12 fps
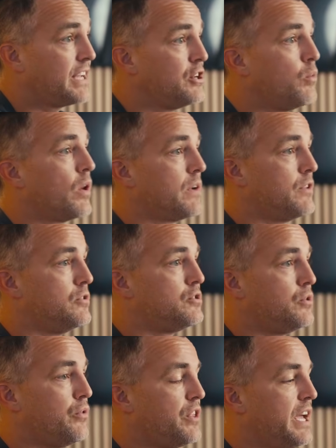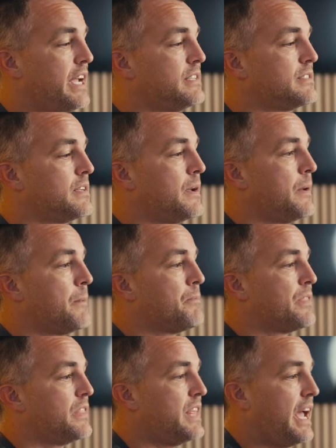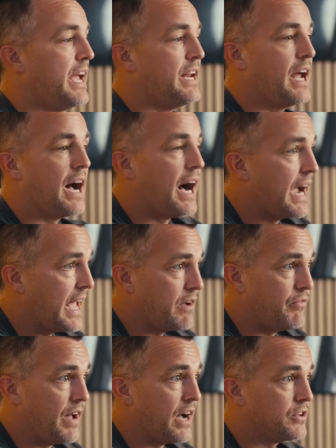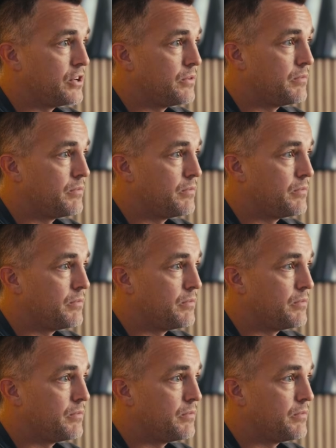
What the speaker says: can do one of those 2 things, then I have value.